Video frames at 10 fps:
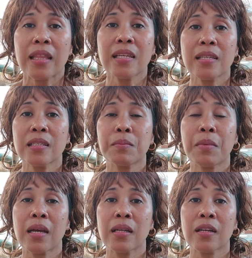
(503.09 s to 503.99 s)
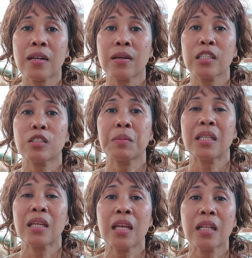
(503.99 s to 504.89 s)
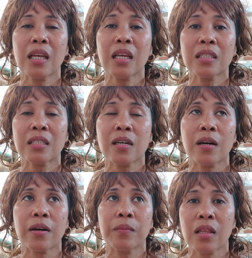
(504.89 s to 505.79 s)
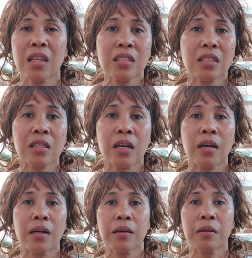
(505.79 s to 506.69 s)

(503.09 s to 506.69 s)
This is my encouragement. It is uh, this uh,